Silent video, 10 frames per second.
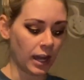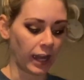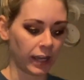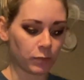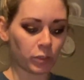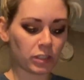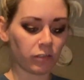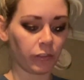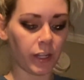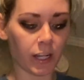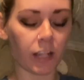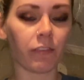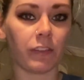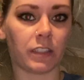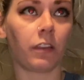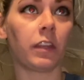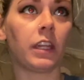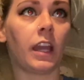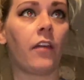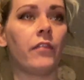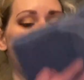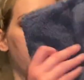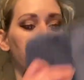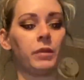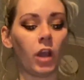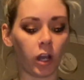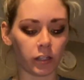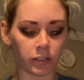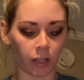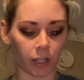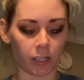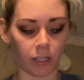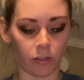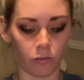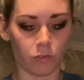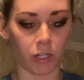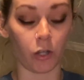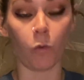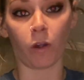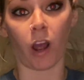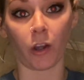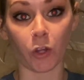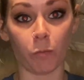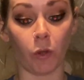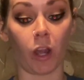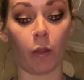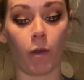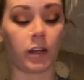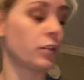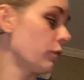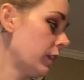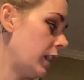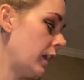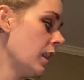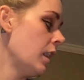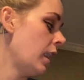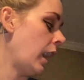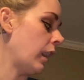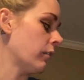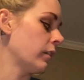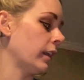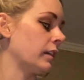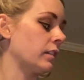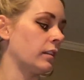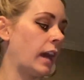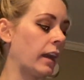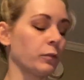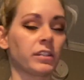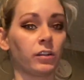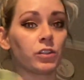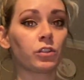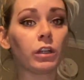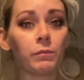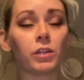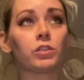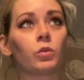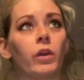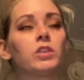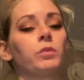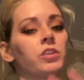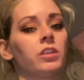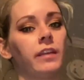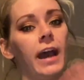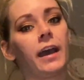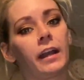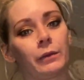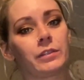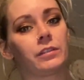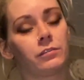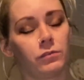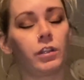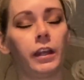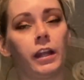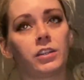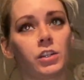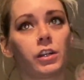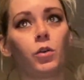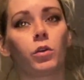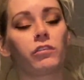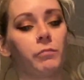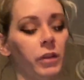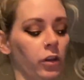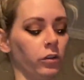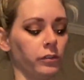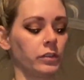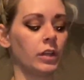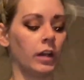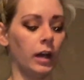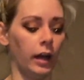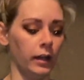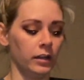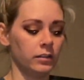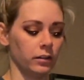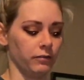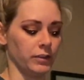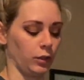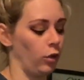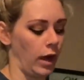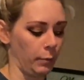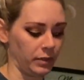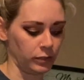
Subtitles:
I was reading it physically, and then because I didn't know what audiobook I wanted to read, I realized that it was on Scribd, so I switched to that, and then I started Court of Miracles on a physical copy.